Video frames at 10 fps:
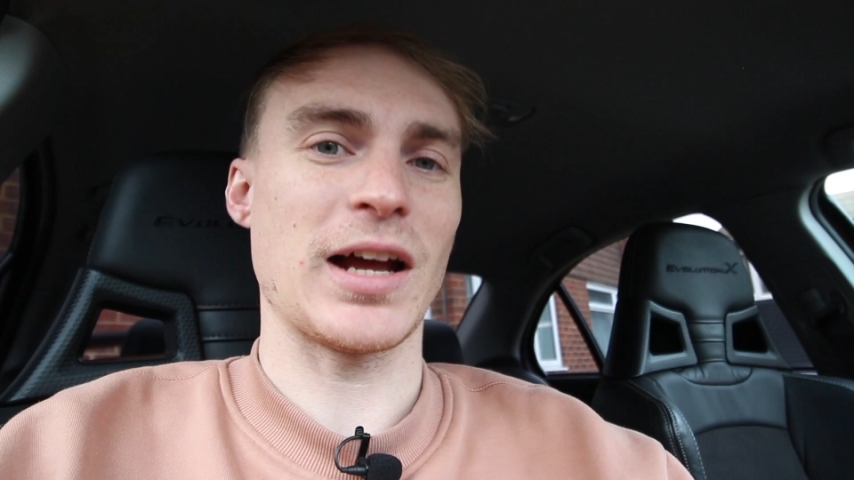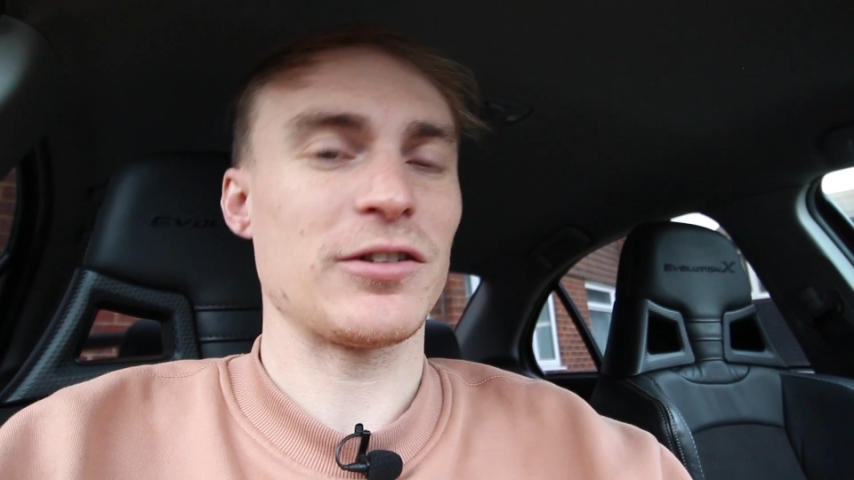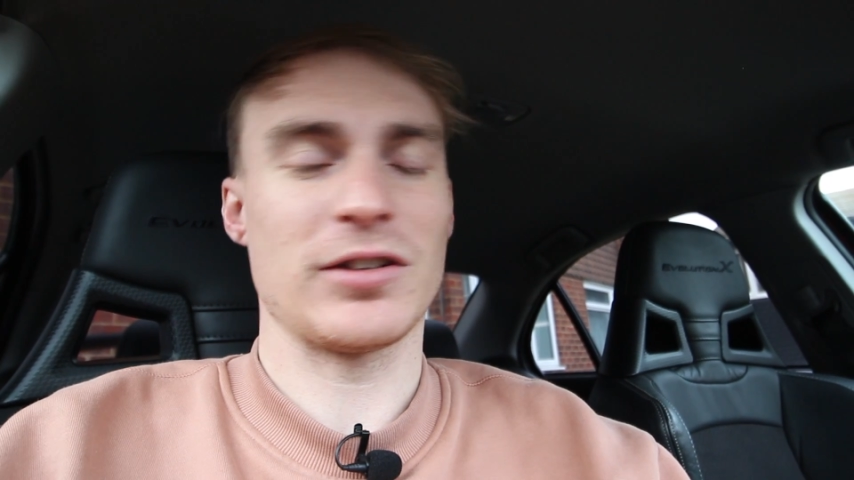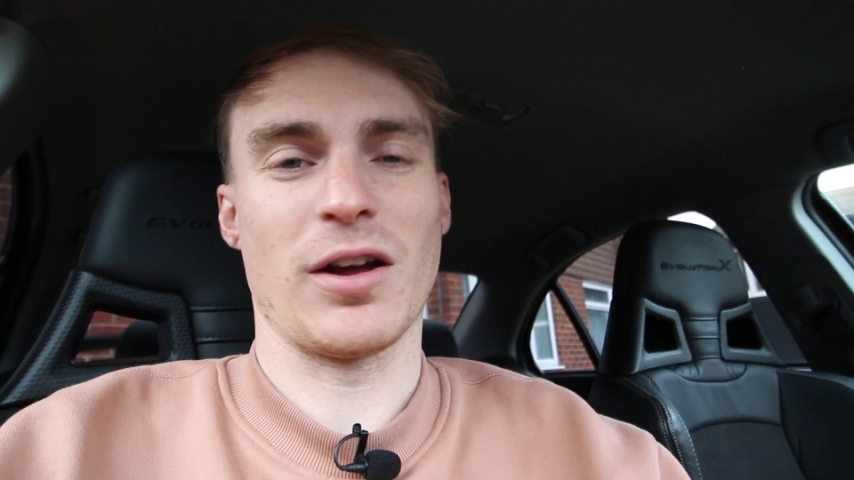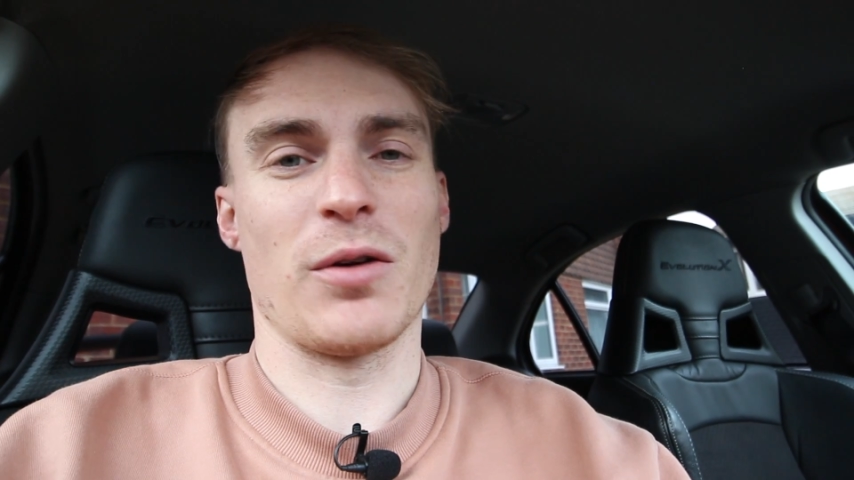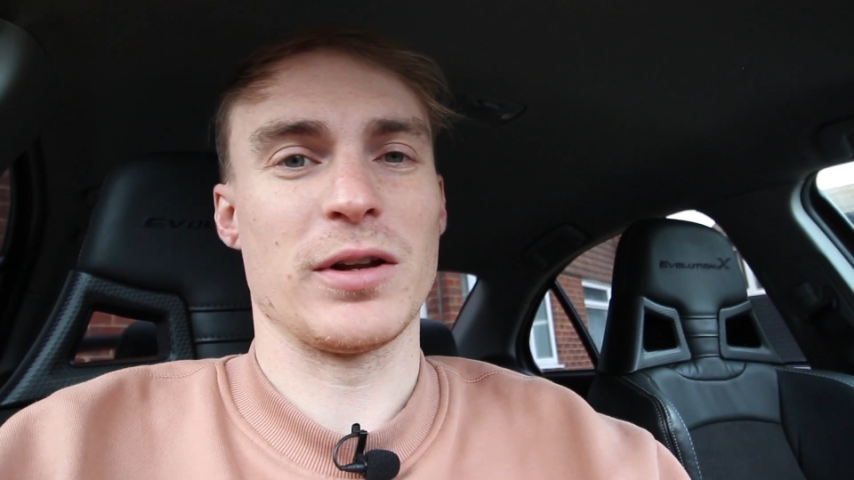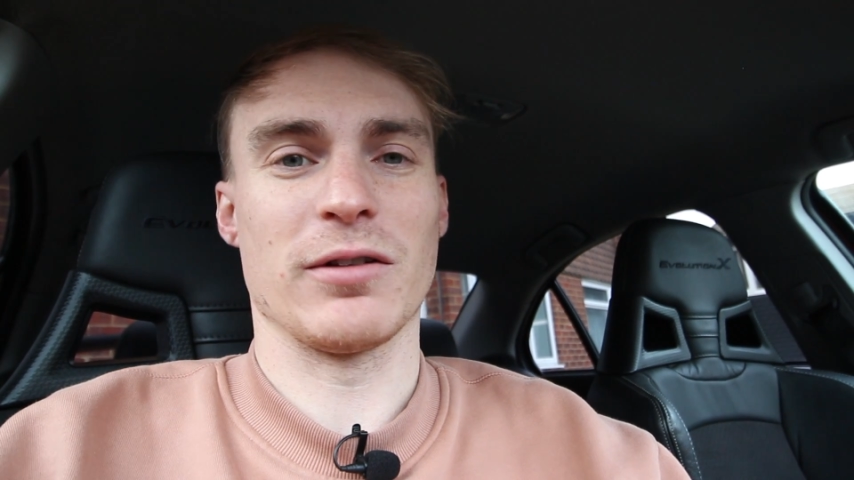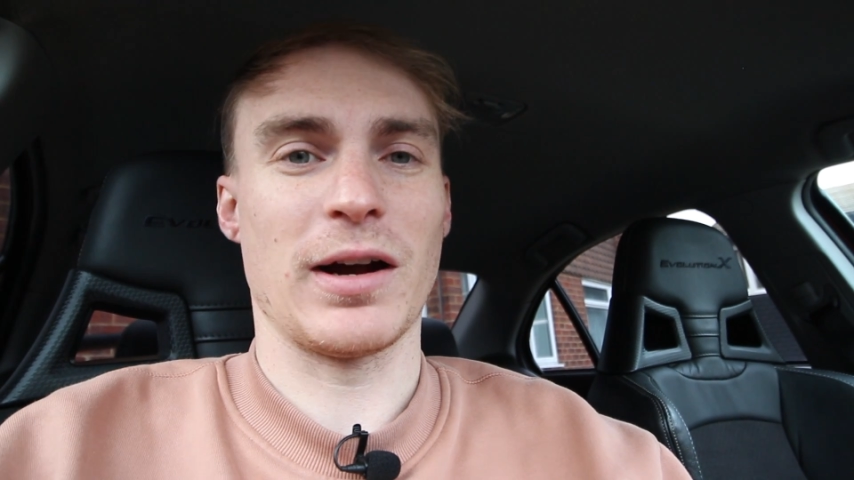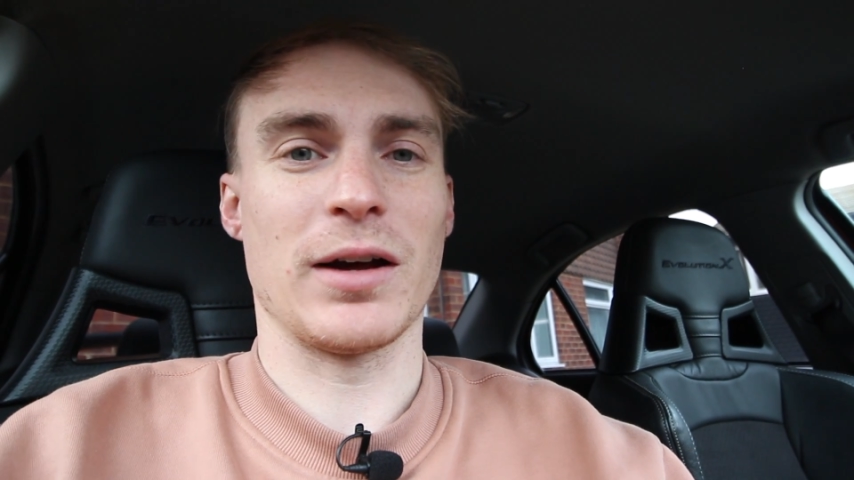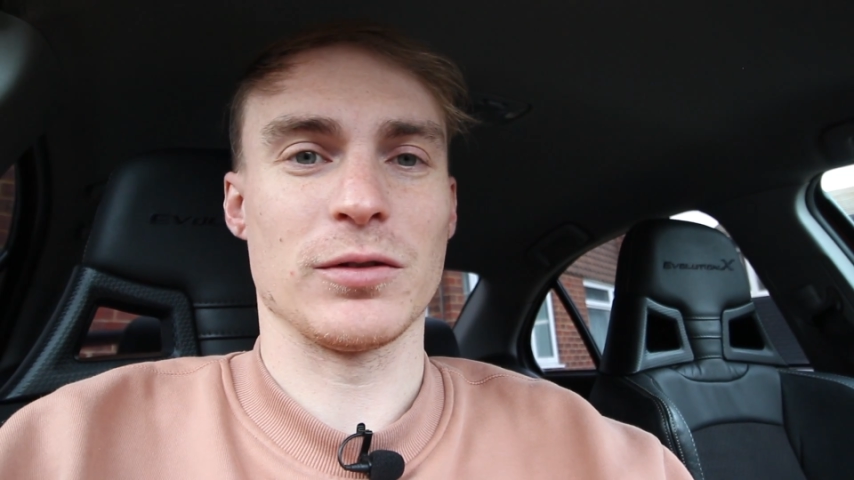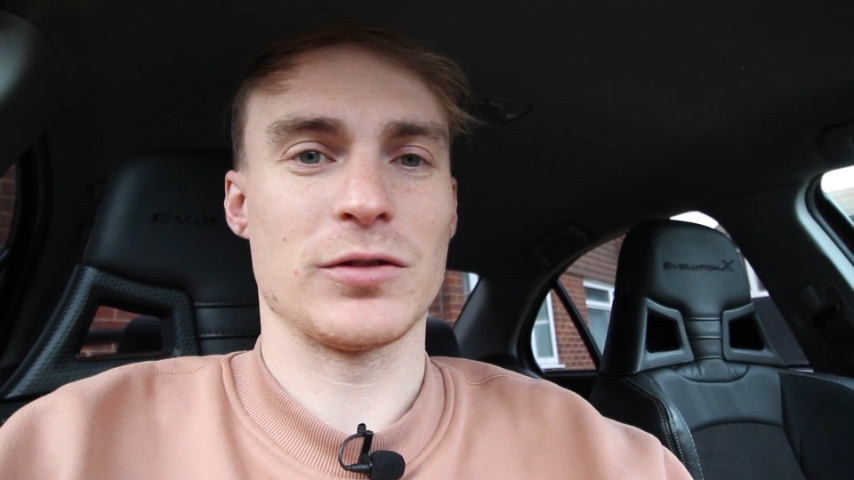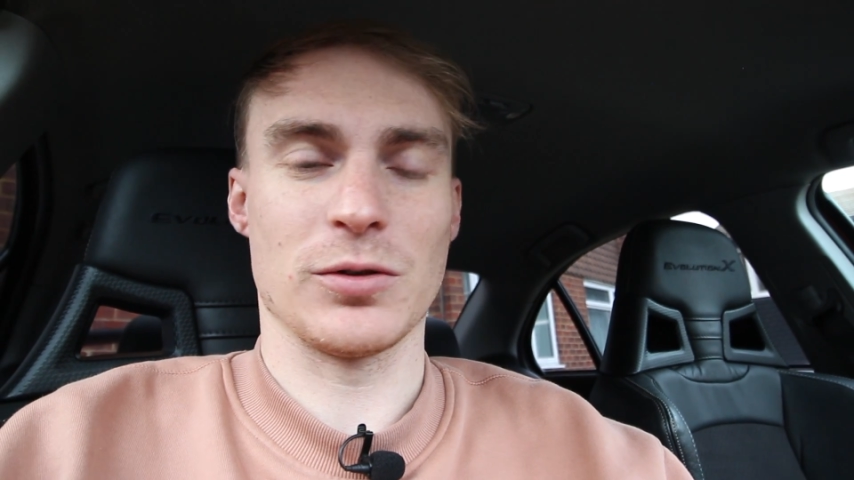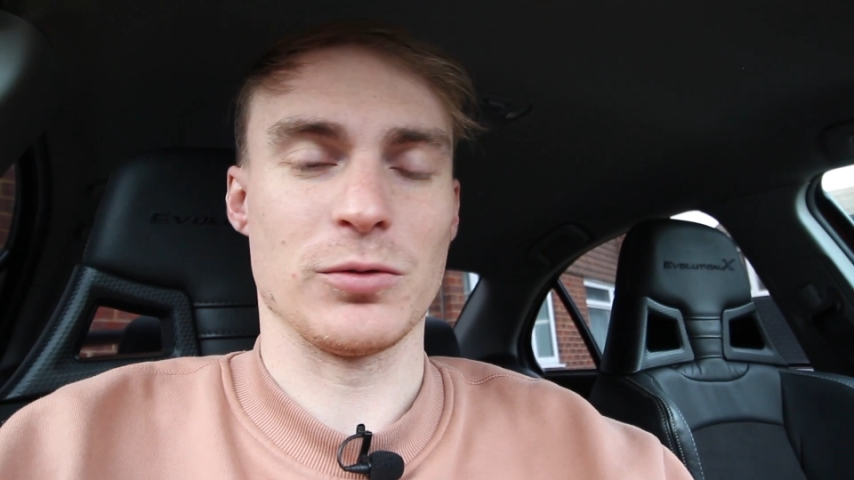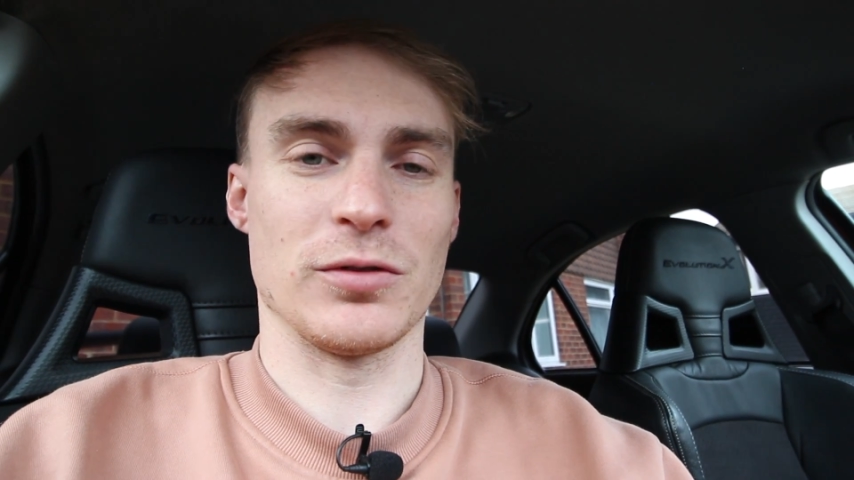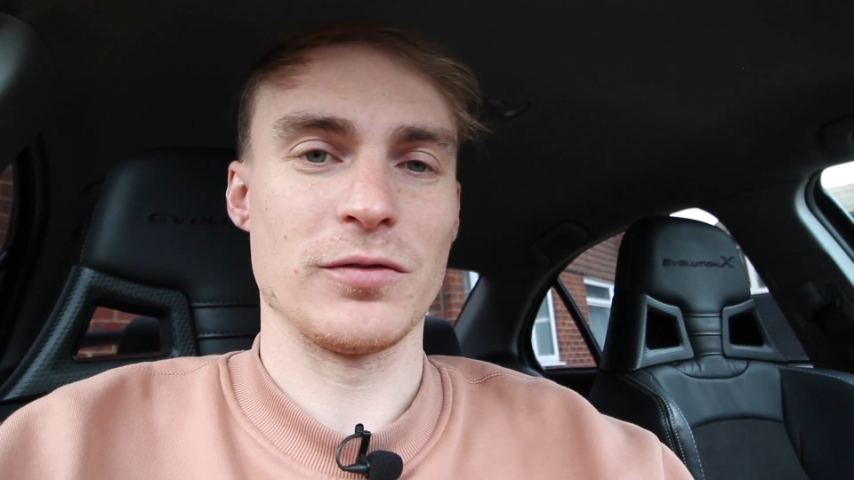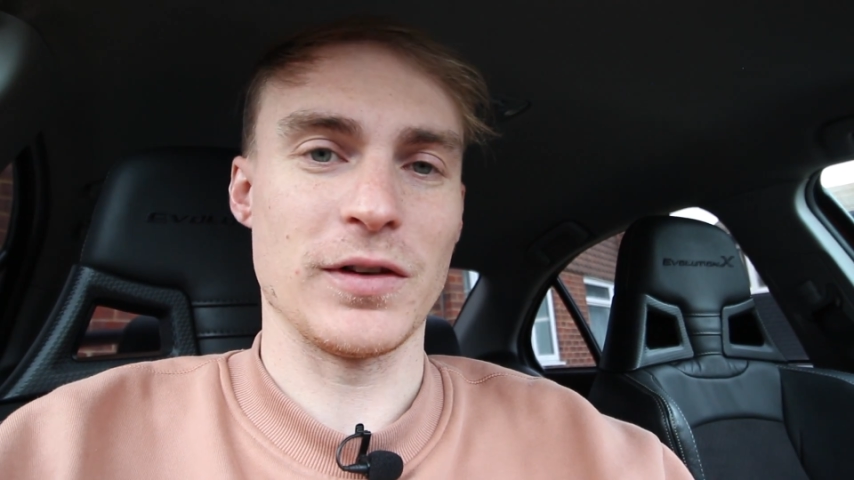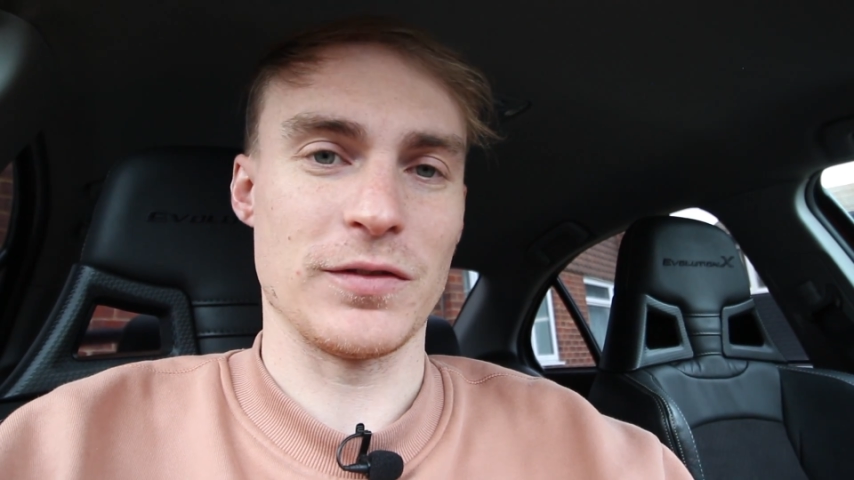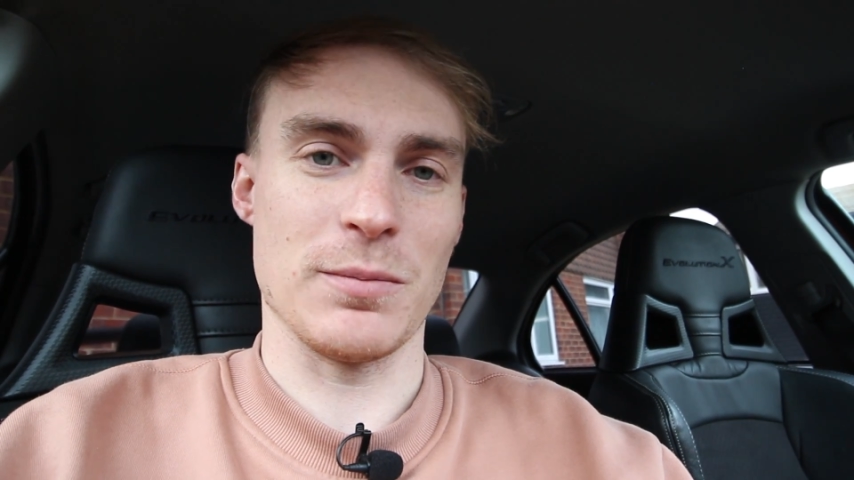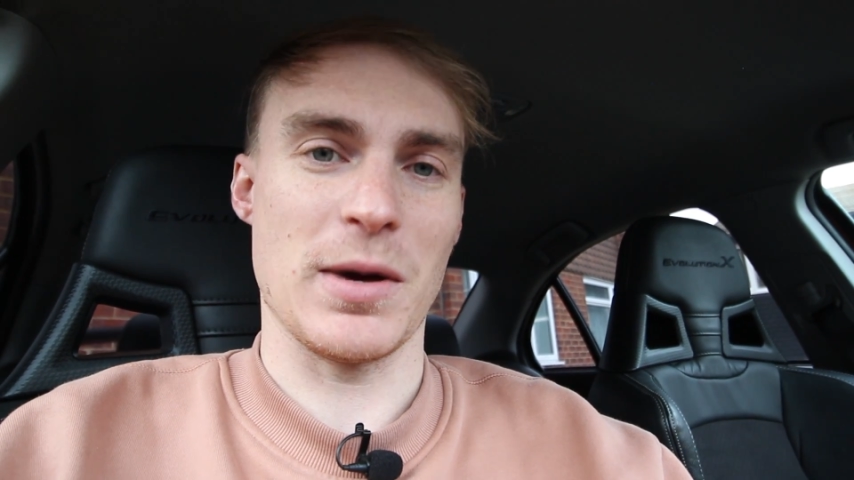actually only around 250